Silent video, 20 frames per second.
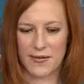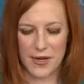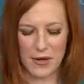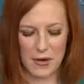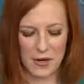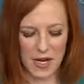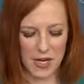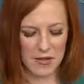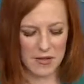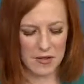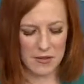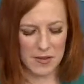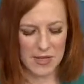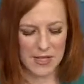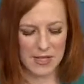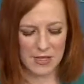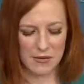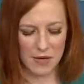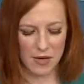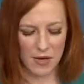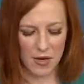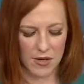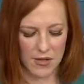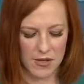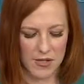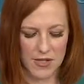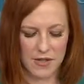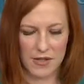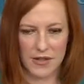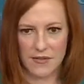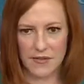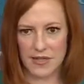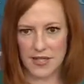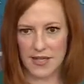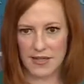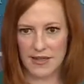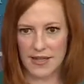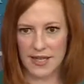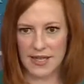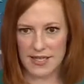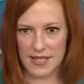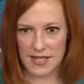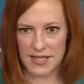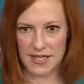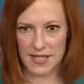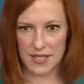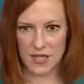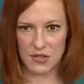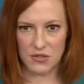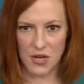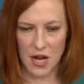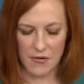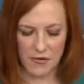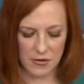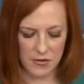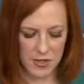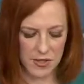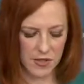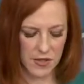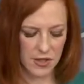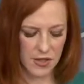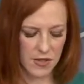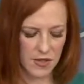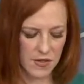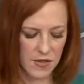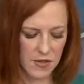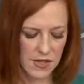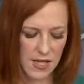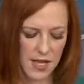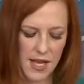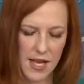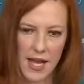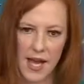no announcements in regards to lifting existing travel restrictions.